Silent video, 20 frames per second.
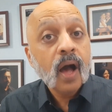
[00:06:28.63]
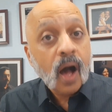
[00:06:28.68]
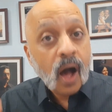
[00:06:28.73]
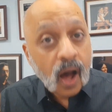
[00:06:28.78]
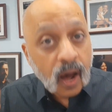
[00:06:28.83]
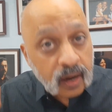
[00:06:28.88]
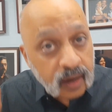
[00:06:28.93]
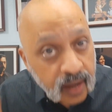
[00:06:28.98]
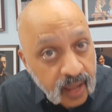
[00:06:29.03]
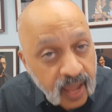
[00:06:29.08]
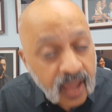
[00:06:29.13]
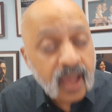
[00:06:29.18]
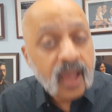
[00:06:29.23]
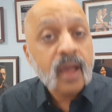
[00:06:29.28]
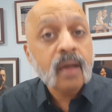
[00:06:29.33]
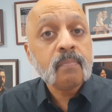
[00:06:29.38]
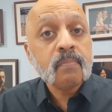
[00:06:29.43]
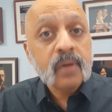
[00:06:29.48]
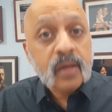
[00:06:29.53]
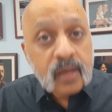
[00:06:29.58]
Our
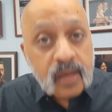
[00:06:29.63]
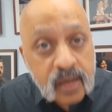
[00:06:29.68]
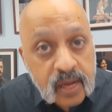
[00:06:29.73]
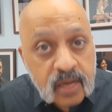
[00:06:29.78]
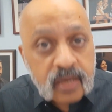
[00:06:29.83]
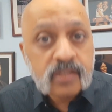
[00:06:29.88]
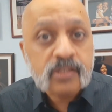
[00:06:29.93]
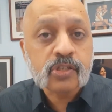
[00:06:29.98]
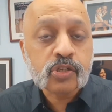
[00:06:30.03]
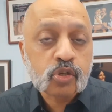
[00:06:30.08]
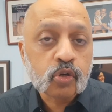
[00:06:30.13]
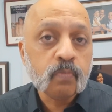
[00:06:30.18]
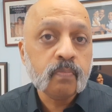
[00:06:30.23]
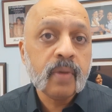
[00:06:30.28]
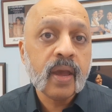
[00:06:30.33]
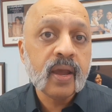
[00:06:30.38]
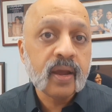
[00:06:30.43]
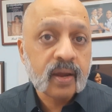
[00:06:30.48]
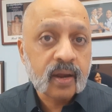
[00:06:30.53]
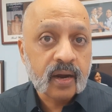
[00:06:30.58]
aim is to
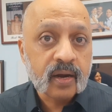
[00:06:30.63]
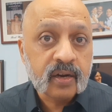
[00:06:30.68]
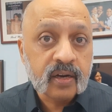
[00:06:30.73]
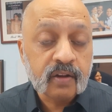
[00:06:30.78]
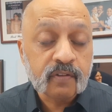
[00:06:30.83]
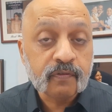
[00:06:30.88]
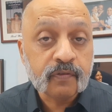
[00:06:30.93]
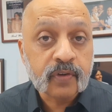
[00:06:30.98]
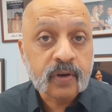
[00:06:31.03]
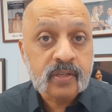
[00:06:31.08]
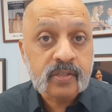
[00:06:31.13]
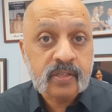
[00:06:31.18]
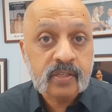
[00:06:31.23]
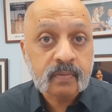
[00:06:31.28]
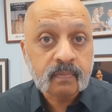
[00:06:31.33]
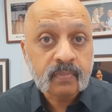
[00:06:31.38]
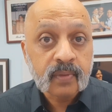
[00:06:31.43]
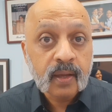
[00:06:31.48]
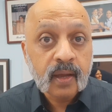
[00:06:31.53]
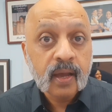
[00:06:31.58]
make a
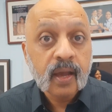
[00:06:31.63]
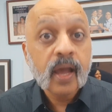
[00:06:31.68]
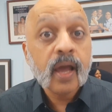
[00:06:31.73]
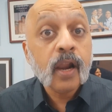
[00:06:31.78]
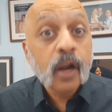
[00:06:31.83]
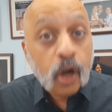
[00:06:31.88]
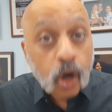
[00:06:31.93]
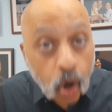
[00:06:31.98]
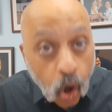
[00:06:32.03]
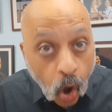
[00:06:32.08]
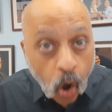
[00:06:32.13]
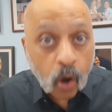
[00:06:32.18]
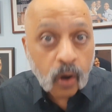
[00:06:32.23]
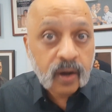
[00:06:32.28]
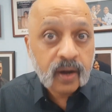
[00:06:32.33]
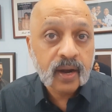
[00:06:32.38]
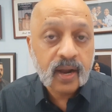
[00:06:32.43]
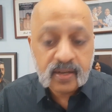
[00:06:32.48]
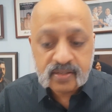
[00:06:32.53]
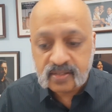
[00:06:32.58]
difference, a
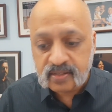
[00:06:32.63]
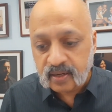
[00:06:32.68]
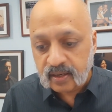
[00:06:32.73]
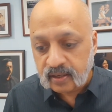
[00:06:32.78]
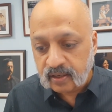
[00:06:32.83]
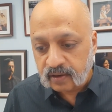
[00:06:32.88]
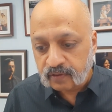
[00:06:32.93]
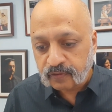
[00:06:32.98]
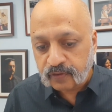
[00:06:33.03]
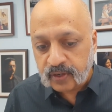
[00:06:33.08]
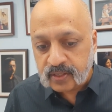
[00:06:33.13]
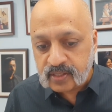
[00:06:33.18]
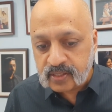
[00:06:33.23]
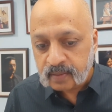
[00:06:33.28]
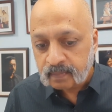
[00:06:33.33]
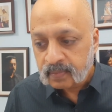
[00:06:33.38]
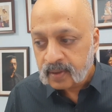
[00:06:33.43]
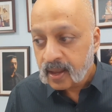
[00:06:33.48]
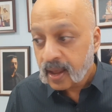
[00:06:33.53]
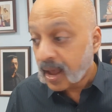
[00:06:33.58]
long-lasting
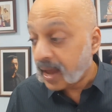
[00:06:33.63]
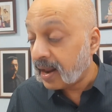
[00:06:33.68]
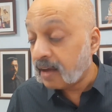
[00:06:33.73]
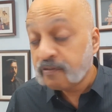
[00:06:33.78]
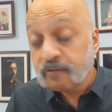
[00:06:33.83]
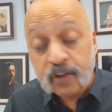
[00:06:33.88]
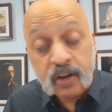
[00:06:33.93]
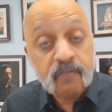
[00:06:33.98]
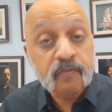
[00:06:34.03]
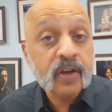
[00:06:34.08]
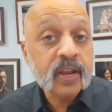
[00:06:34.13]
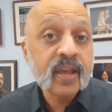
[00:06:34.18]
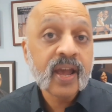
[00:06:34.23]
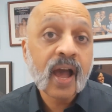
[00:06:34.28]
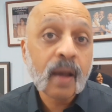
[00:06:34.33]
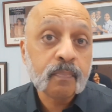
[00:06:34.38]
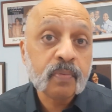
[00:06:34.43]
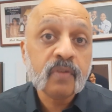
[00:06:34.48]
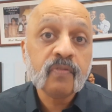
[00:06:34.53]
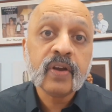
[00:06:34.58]
difference. And I feel very
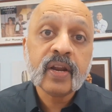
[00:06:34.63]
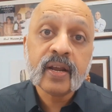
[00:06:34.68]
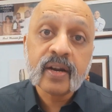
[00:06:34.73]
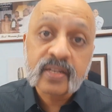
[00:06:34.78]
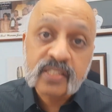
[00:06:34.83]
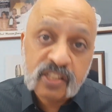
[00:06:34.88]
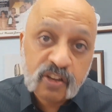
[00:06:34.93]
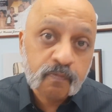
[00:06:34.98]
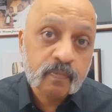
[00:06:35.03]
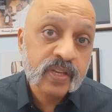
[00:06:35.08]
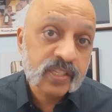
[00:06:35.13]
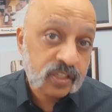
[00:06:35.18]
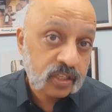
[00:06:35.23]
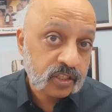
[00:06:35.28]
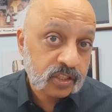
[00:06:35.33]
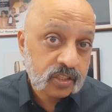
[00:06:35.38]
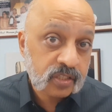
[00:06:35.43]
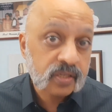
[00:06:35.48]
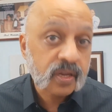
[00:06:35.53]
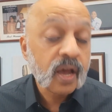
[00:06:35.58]
happy when I receive
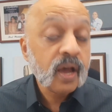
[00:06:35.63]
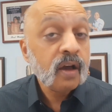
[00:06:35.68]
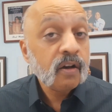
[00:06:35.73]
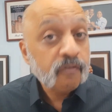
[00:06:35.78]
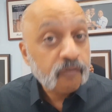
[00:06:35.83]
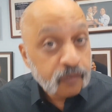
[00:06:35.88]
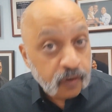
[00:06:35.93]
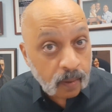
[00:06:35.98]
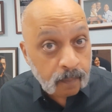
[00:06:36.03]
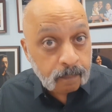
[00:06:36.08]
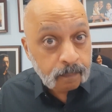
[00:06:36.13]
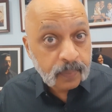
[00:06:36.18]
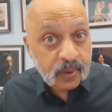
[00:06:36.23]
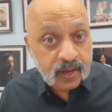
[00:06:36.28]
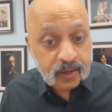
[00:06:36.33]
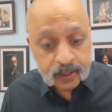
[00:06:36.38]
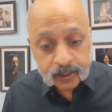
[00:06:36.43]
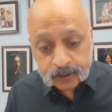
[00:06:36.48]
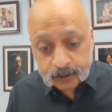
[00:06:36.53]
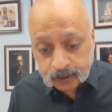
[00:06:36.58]
messages from
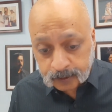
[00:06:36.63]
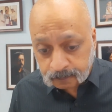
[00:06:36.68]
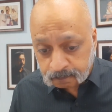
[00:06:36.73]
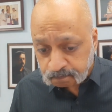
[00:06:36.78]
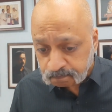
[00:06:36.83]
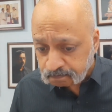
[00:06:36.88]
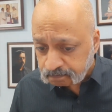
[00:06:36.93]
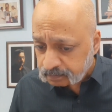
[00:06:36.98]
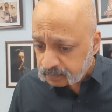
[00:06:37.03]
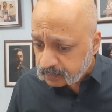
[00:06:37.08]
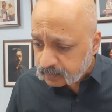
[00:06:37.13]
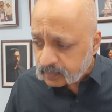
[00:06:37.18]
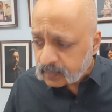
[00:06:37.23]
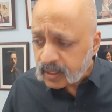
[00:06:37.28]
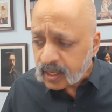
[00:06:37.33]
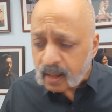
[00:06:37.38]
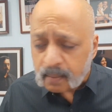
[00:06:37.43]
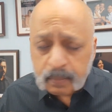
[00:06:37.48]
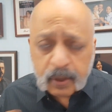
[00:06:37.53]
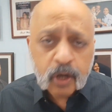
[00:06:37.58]
parents,
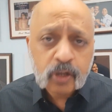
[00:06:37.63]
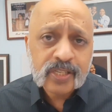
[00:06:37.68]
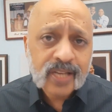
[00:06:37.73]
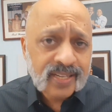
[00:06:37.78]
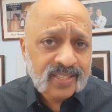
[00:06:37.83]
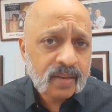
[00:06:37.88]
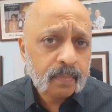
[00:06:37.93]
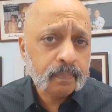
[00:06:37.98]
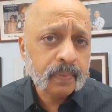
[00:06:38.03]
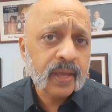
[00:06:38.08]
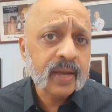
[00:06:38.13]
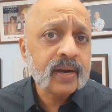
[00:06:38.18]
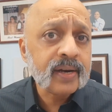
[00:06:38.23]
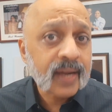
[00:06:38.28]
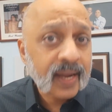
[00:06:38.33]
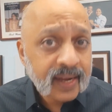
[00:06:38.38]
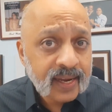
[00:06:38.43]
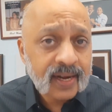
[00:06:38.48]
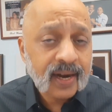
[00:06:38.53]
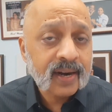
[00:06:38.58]
because as a
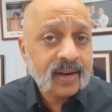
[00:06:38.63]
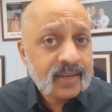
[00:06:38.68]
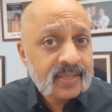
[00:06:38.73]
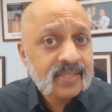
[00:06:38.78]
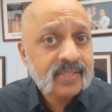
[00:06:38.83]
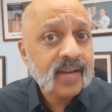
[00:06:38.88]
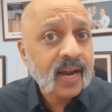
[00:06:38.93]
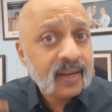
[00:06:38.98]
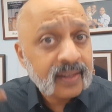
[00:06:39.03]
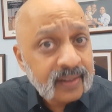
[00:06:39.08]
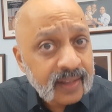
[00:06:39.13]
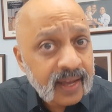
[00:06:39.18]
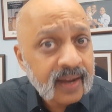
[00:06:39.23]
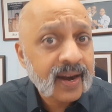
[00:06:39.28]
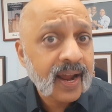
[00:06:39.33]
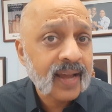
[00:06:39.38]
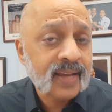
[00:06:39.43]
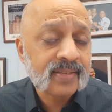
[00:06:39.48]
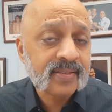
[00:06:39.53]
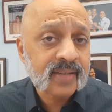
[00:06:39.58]
parent, I can understand
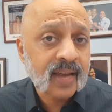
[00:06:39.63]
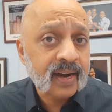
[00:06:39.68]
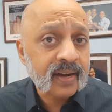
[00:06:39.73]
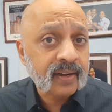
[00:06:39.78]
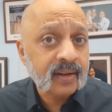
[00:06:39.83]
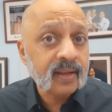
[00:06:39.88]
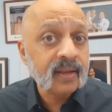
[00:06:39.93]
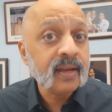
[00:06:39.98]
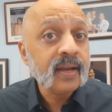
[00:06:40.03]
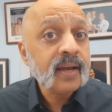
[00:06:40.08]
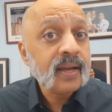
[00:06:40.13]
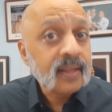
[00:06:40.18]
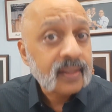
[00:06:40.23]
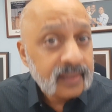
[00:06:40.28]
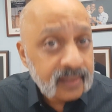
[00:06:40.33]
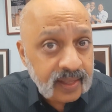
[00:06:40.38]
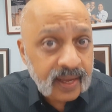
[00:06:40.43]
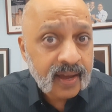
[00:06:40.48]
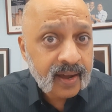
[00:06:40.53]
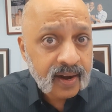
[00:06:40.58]
their anxiety,
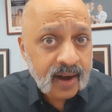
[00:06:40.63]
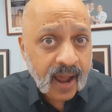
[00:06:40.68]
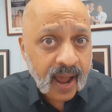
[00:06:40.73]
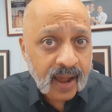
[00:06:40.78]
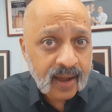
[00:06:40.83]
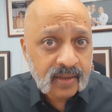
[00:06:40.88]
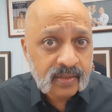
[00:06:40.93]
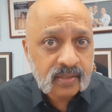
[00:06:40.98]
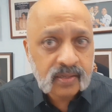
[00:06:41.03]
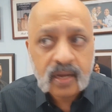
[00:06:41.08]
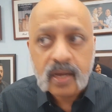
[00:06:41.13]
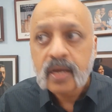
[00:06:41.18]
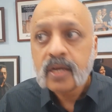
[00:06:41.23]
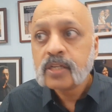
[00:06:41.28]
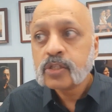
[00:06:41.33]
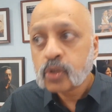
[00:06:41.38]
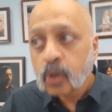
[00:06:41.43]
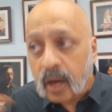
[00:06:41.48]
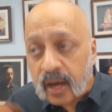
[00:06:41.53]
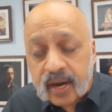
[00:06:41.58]
their angst.
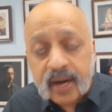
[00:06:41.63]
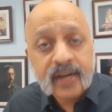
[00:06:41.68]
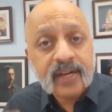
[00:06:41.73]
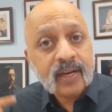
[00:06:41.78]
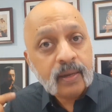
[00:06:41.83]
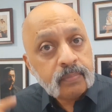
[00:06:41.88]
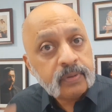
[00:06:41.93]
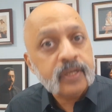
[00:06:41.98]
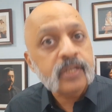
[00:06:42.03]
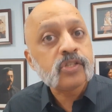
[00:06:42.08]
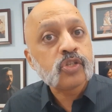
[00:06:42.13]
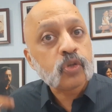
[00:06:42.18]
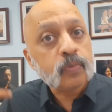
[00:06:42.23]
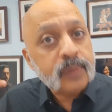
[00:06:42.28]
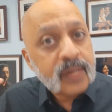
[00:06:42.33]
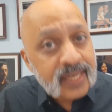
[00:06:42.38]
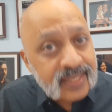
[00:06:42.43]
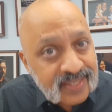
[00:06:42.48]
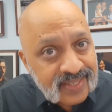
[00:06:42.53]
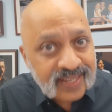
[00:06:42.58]
So our attempt is to
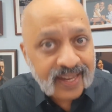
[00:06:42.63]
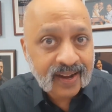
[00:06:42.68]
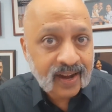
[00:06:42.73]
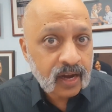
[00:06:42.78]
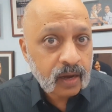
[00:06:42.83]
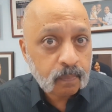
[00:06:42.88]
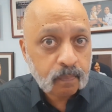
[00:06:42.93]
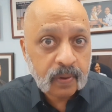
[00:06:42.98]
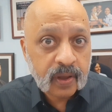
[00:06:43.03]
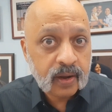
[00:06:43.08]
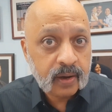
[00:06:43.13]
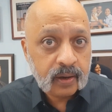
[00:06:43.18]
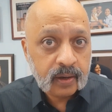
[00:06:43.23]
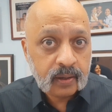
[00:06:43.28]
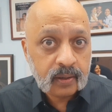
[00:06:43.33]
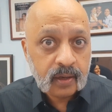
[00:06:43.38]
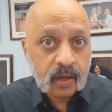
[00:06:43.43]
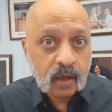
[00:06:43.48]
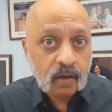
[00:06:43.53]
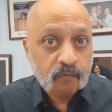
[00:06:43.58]
be a second
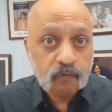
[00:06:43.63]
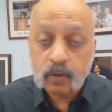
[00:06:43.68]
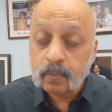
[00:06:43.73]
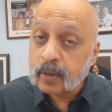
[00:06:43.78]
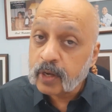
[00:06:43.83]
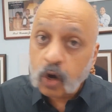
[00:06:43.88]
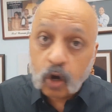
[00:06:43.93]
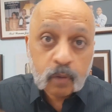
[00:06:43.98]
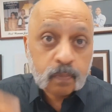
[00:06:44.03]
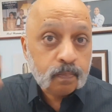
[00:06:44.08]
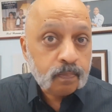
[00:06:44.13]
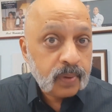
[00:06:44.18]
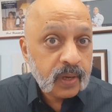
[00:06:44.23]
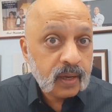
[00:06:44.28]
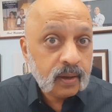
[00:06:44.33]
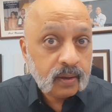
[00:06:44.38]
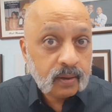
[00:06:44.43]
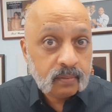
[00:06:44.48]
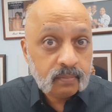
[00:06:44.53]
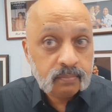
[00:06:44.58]
parent. We may not
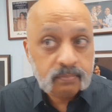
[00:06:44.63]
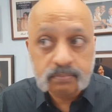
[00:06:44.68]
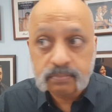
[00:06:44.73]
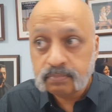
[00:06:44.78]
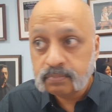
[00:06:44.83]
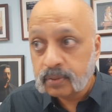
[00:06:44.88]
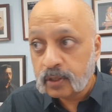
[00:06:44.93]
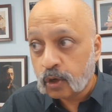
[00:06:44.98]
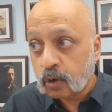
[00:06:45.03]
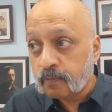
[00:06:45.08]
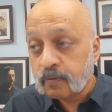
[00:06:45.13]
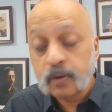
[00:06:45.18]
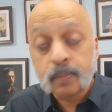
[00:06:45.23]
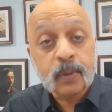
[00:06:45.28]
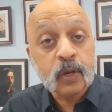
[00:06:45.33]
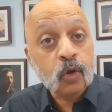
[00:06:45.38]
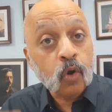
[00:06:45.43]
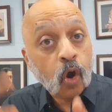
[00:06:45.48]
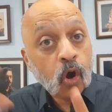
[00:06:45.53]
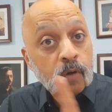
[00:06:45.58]
be, you know, we
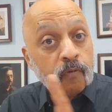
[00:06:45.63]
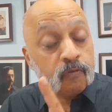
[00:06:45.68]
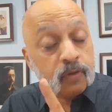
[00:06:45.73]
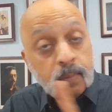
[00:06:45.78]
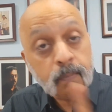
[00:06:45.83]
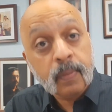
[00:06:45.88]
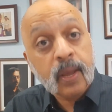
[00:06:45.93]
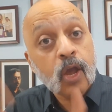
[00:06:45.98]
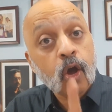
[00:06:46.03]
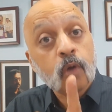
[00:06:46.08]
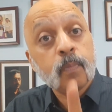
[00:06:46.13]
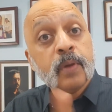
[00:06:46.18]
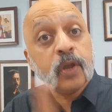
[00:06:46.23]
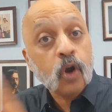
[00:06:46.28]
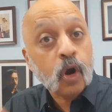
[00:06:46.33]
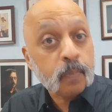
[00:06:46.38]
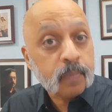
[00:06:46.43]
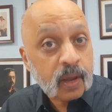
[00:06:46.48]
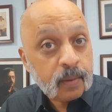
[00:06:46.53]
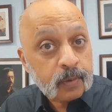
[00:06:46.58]
may or may
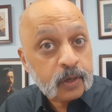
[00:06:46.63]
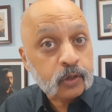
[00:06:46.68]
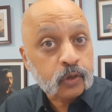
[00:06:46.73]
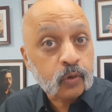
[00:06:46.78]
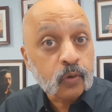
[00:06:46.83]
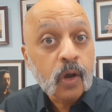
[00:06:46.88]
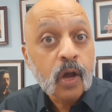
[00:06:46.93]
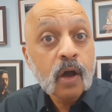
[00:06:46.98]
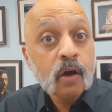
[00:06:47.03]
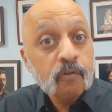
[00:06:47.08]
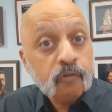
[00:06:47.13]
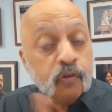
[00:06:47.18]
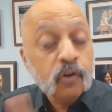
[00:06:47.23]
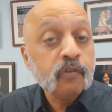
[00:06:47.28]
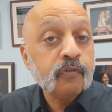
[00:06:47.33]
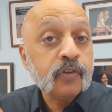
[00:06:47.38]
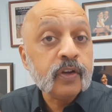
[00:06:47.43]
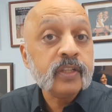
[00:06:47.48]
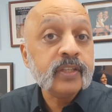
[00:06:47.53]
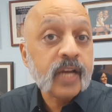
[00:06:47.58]
not be able to
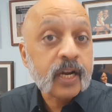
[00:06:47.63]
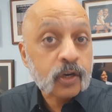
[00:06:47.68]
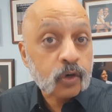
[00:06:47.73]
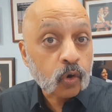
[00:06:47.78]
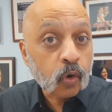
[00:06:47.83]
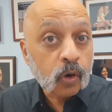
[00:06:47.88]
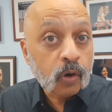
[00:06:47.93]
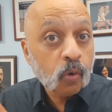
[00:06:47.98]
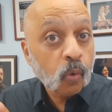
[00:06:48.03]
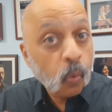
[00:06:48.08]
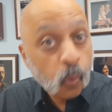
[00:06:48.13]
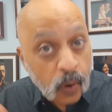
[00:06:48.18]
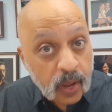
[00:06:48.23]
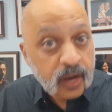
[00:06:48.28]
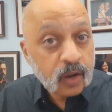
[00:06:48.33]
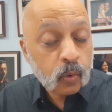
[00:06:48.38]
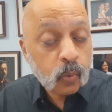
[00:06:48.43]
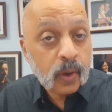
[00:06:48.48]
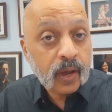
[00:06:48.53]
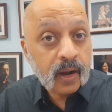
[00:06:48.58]
fulfill that role
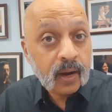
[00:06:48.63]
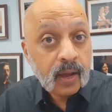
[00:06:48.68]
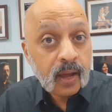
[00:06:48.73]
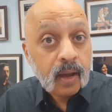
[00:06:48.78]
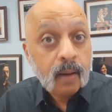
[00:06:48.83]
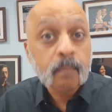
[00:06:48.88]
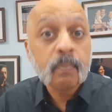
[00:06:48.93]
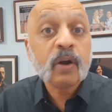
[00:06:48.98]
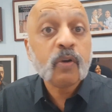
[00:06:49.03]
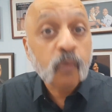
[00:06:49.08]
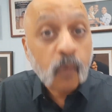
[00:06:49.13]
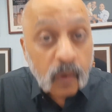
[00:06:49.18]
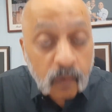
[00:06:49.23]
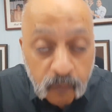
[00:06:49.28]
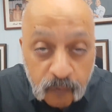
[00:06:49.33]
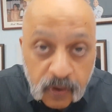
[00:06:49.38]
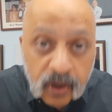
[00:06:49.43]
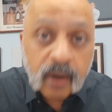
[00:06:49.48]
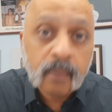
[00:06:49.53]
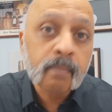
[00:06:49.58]
very well, but we
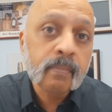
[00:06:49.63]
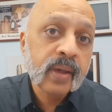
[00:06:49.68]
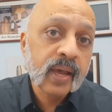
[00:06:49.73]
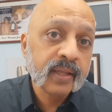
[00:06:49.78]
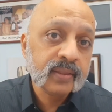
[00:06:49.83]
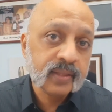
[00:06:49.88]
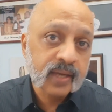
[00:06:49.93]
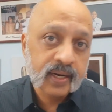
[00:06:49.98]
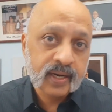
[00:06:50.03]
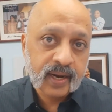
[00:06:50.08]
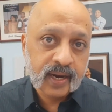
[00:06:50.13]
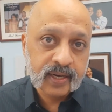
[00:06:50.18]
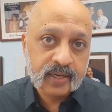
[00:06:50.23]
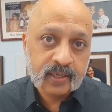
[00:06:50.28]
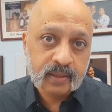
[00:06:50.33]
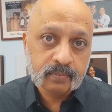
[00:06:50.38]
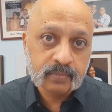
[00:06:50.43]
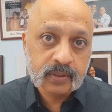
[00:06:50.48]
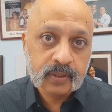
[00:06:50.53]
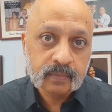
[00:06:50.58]
will make that
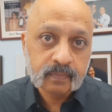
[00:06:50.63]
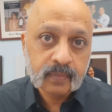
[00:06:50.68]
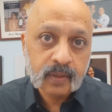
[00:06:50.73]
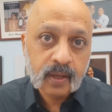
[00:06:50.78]
attempt.